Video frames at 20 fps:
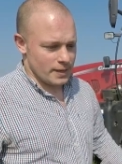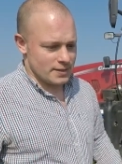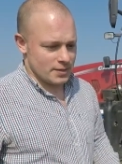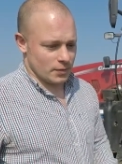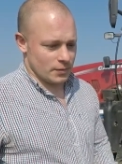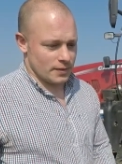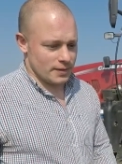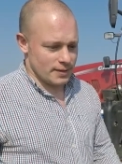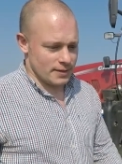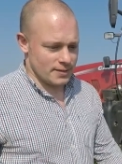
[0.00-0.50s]
wheat
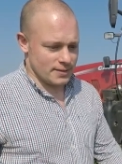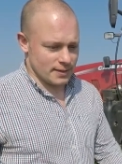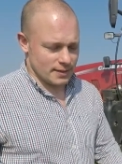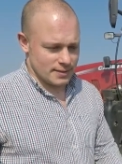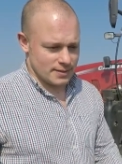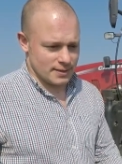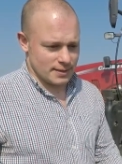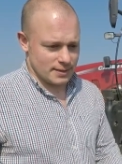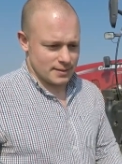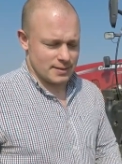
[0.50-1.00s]
on the
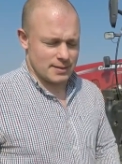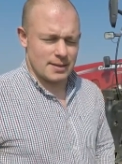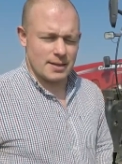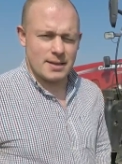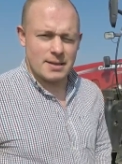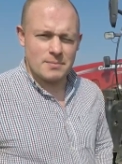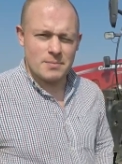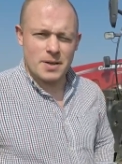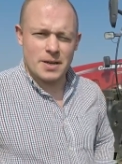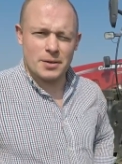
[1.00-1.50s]

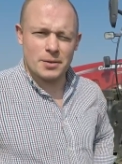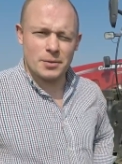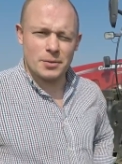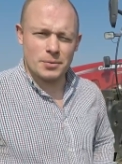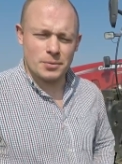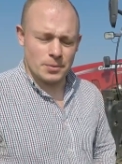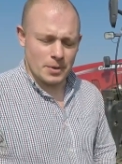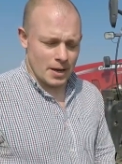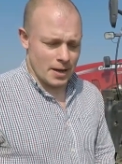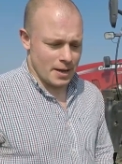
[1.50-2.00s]

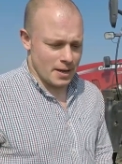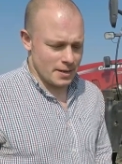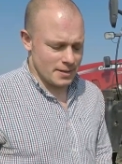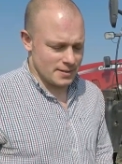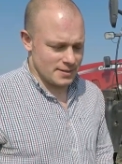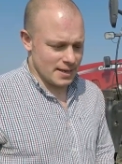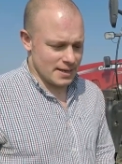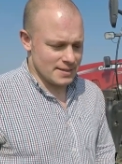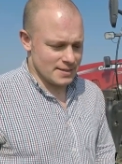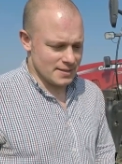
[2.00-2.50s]

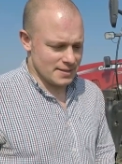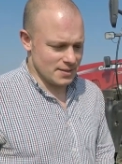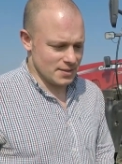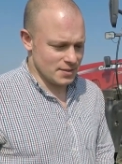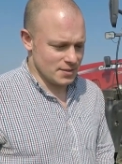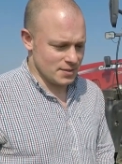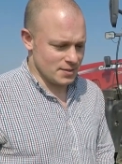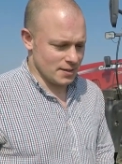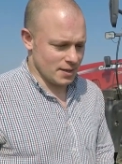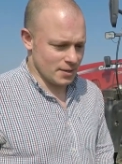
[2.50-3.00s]
660mm
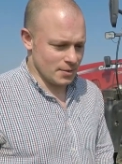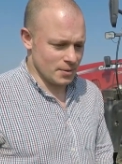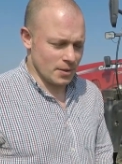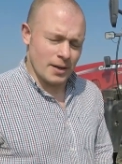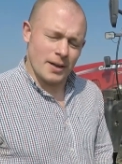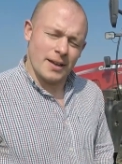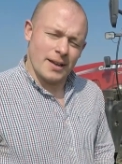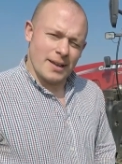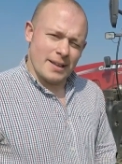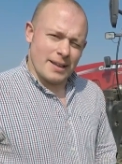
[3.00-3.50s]
centres, so
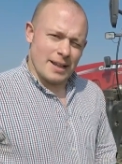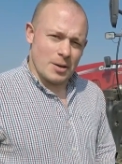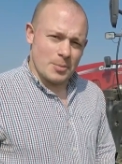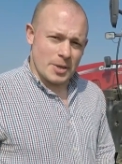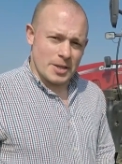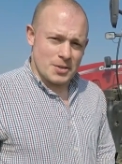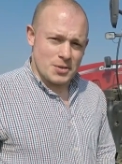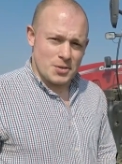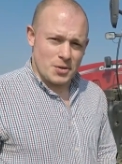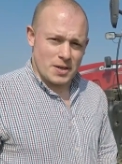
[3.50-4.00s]
that'll
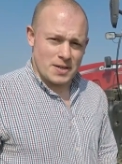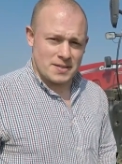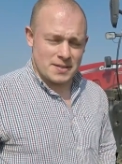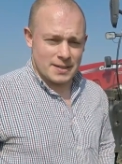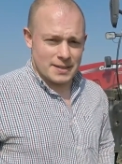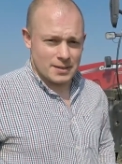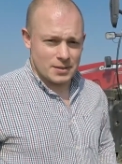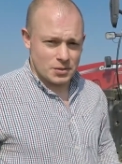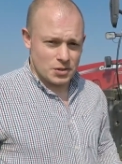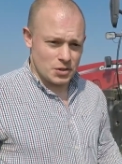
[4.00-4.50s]
be
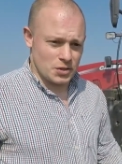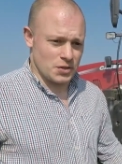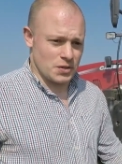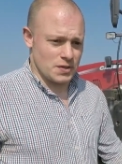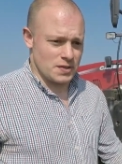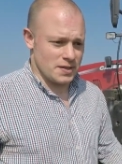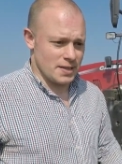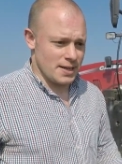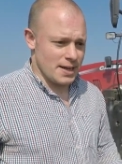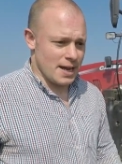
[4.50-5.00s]
interesting just
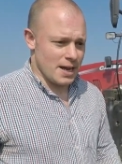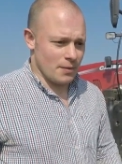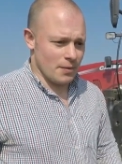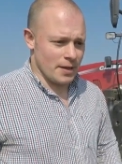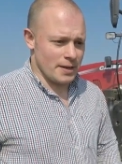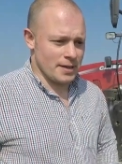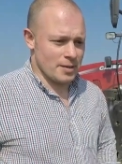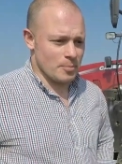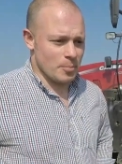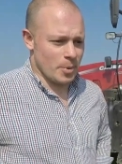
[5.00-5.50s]
to see how
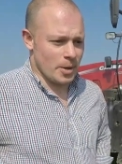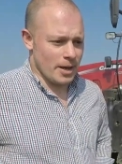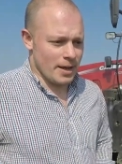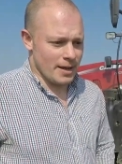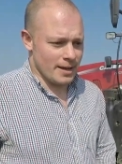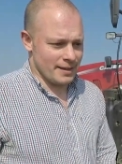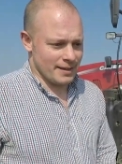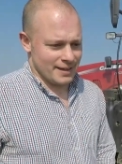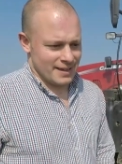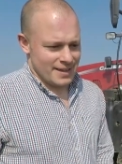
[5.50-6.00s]
they
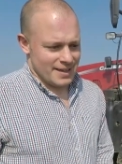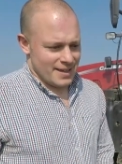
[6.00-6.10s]
compare,